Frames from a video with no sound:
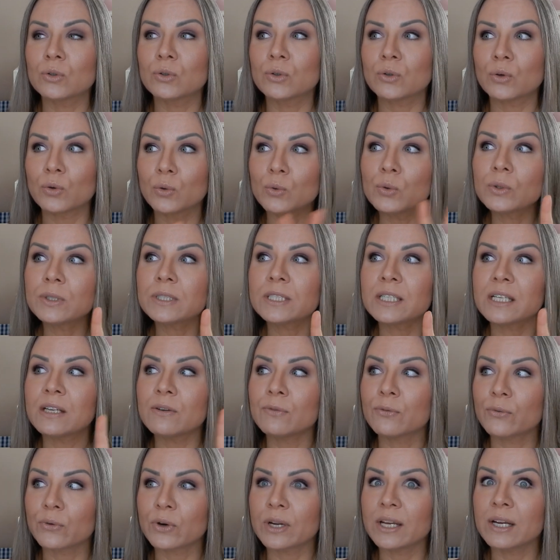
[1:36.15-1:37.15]

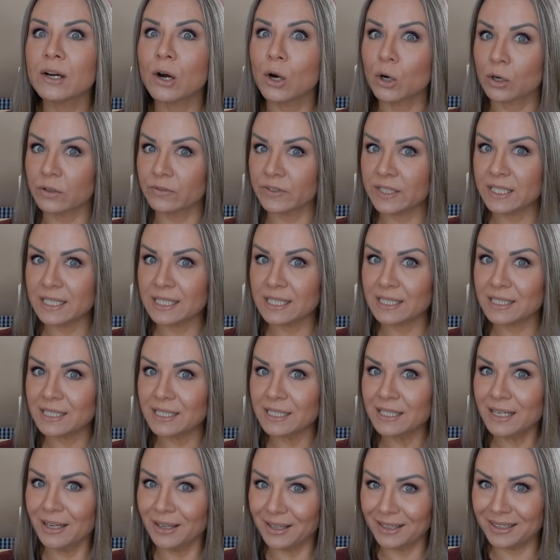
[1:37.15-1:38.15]
cruelty-free
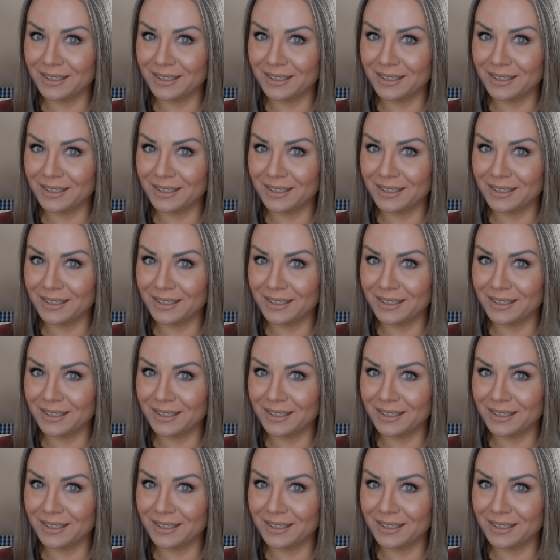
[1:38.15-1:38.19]
harvested,